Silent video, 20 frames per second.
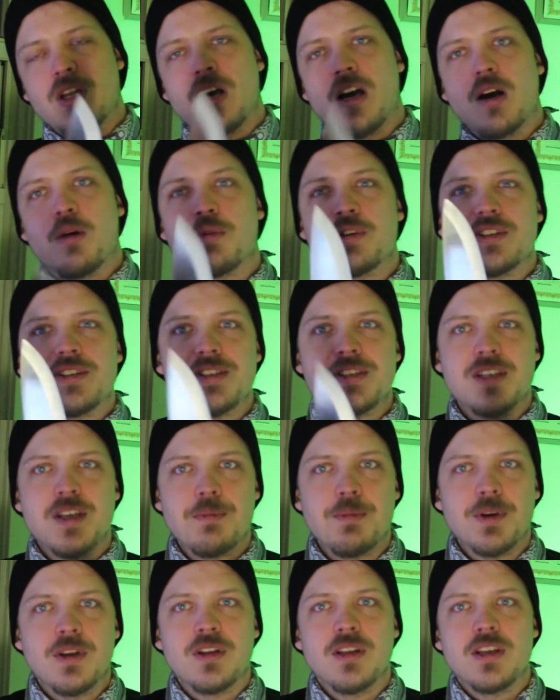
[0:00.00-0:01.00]
Uh, which is
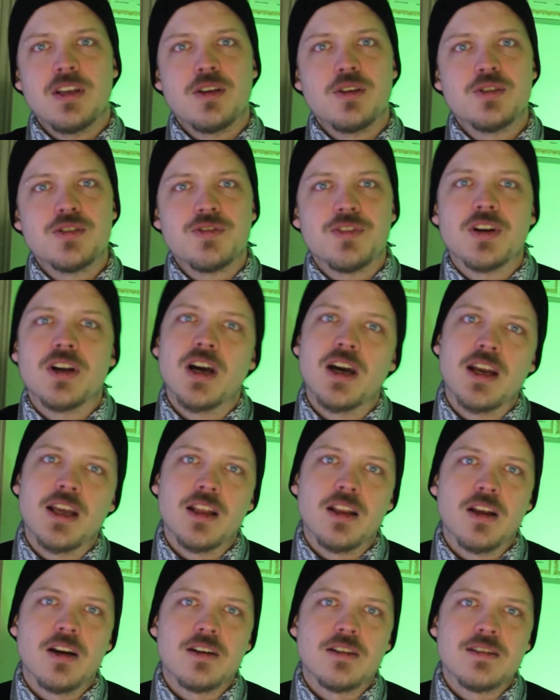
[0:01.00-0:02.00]
typically used for
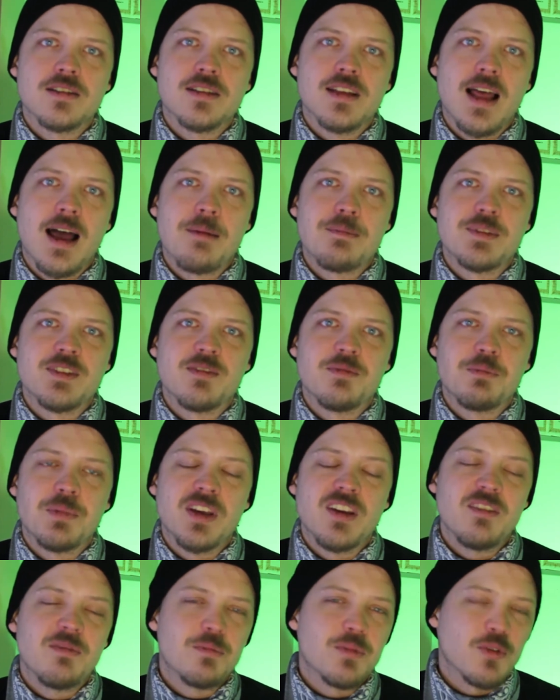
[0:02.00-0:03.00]
cutting large slabs of
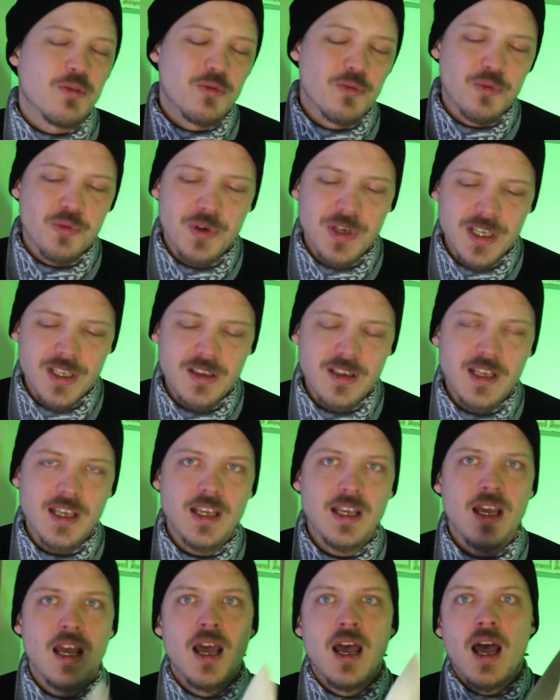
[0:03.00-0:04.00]
beef, but
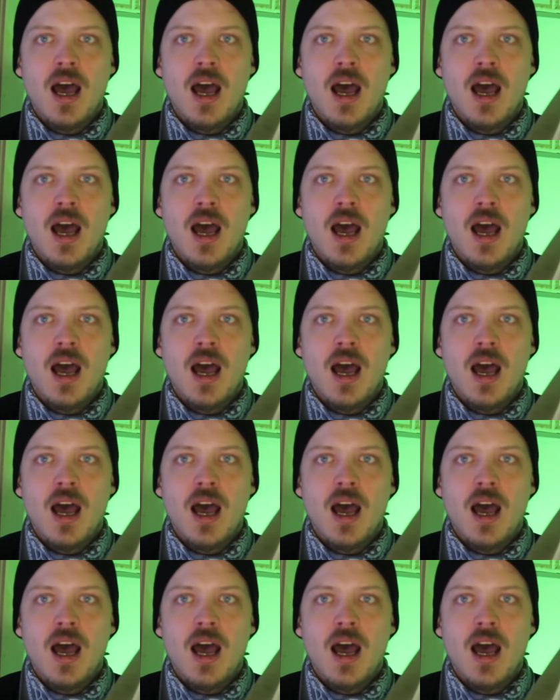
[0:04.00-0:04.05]
really,